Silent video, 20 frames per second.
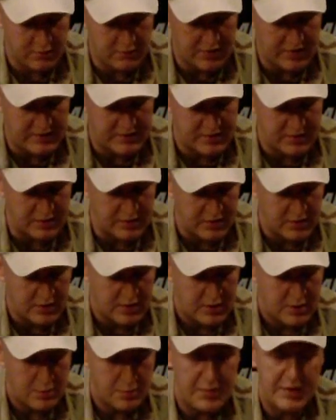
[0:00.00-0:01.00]
no need to
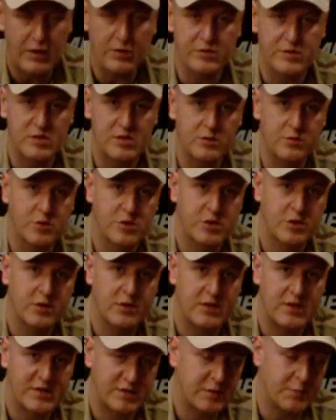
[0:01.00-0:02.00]
be on single
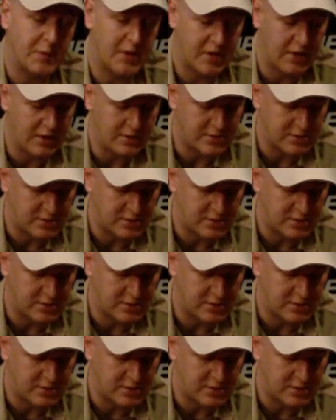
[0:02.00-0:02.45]
shot unless you're playing